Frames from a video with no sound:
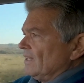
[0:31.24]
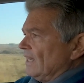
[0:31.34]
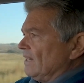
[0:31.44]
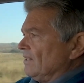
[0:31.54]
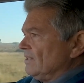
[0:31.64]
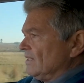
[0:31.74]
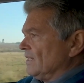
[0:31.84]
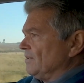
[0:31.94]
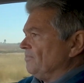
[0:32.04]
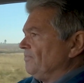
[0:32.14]
And
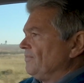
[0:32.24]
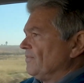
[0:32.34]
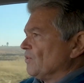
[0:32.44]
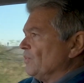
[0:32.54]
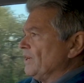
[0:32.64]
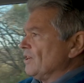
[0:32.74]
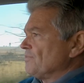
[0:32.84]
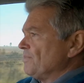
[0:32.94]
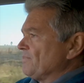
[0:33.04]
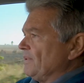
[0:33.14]
um, windows
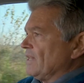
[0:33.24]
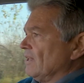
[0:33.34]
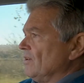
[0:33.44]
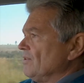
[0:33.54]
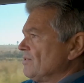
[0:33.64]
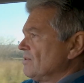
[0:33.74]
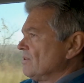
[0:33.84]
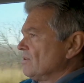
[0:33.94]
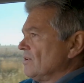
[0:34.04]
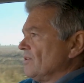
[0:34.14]
must be closed
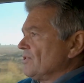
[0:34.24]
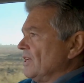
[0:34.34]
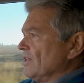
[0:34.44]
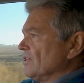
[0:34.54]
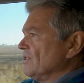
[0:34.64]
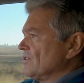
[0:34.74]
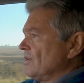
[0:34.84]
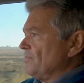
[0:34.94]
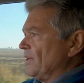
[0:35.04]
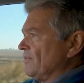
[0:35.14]
so the snake doesn't
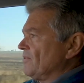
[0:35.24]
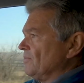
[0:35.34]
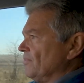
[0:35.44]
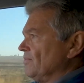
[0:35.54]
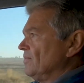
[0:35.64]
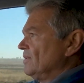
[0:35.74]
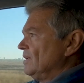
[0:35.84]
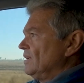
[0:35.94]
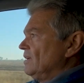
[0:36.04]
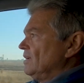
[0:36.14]
slip out from
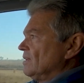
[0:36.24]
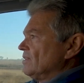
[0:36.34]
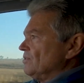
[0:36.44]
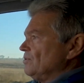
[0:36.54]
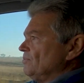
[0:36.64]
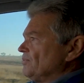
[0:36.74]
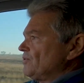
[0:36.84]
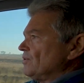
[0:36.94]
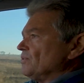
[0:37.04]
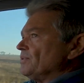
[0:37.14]
the room
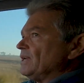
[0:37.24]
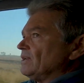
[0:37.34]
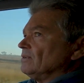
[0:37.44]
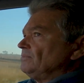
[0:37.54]
through a window.